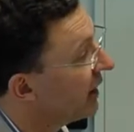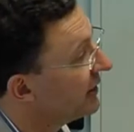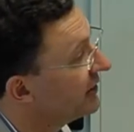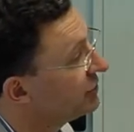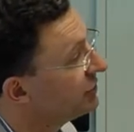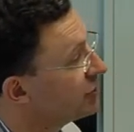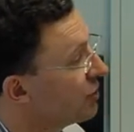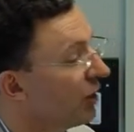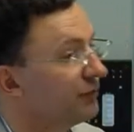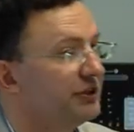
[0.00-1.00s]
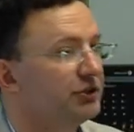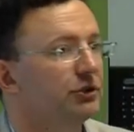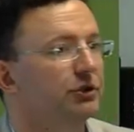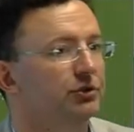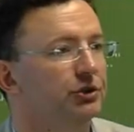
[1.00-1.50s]
issues of
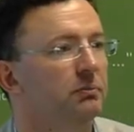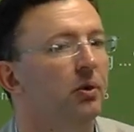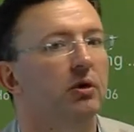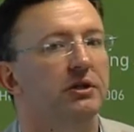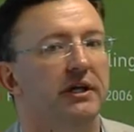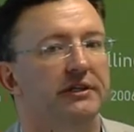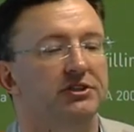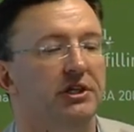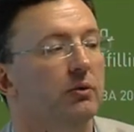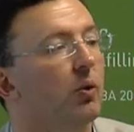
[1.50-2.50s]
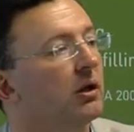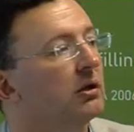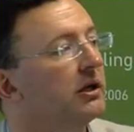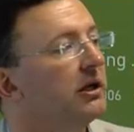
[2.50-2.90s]
institution building and saying, well,